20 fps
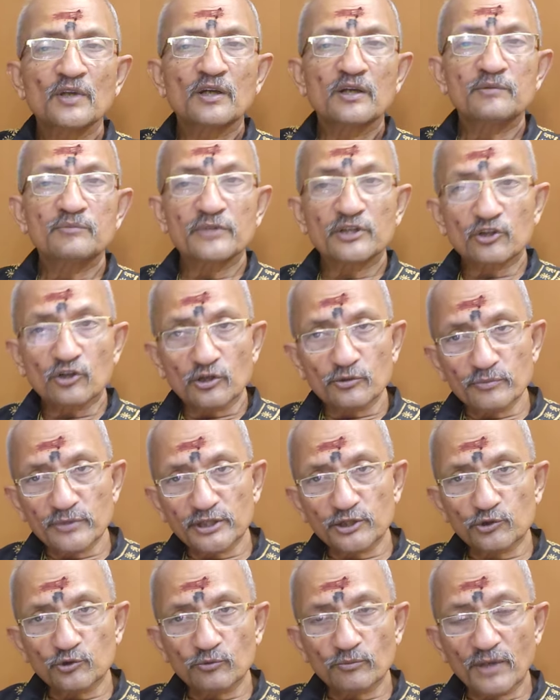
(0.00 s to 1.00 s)
it may not
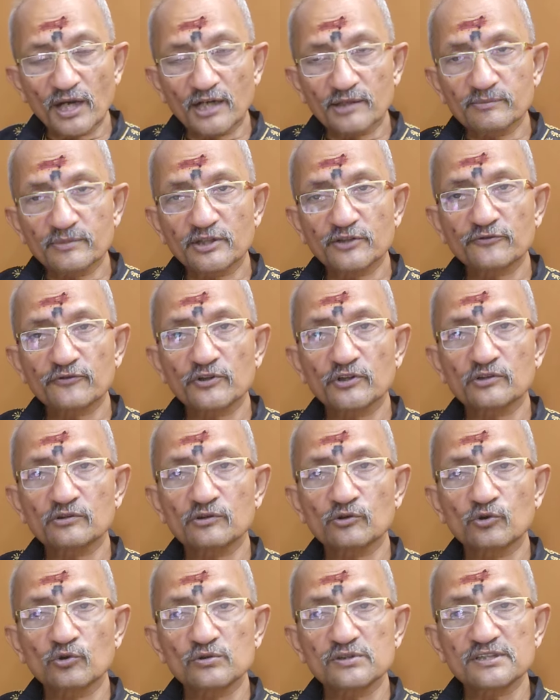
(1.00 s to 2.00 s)
be too bad. bad, but if
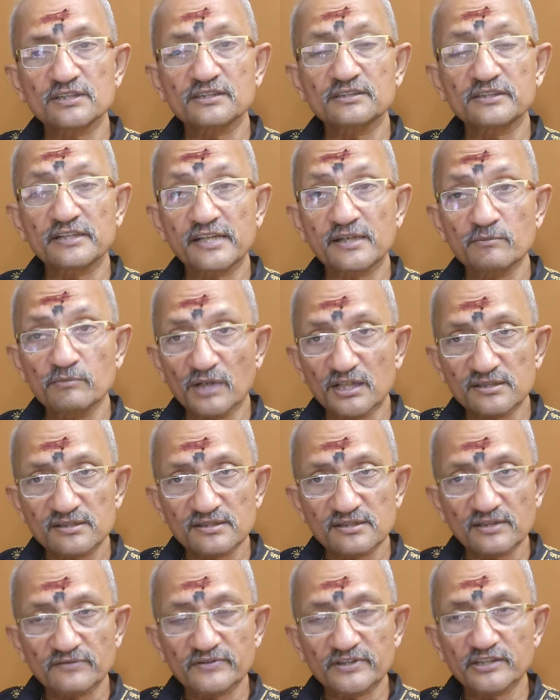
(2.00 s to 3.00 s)
your goals are 3
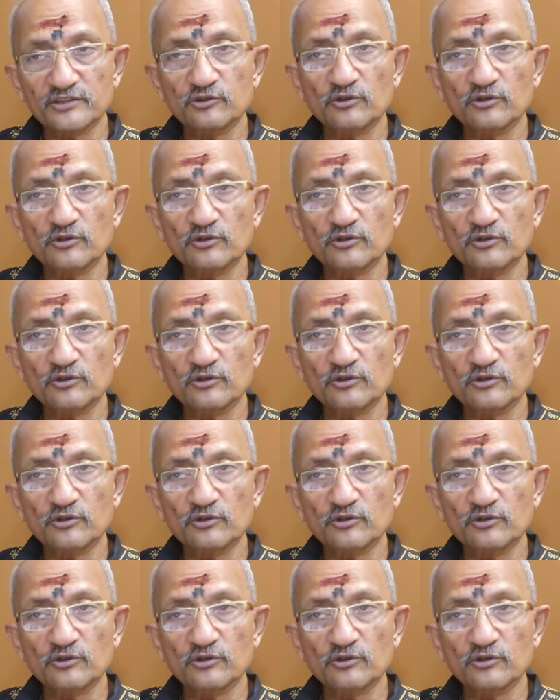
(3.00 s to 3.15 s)
months away,